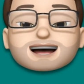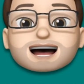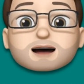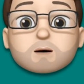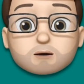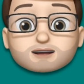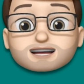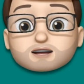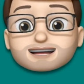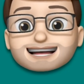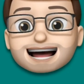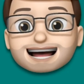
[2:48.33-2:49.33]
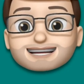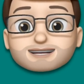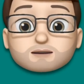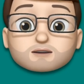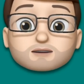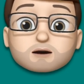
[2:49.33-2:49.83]
I'm also going to add
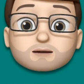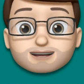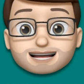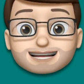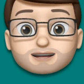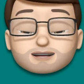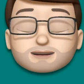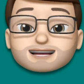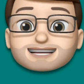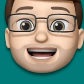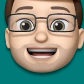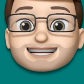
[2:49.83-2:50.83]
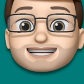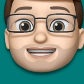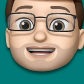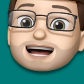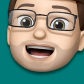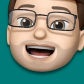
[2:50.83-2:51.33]
some drop shadow to my text
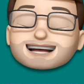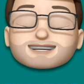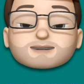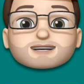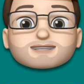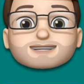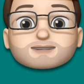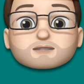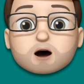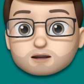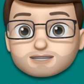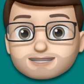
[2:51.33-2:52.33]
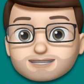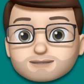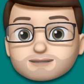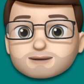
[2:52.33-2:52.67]
and my green box.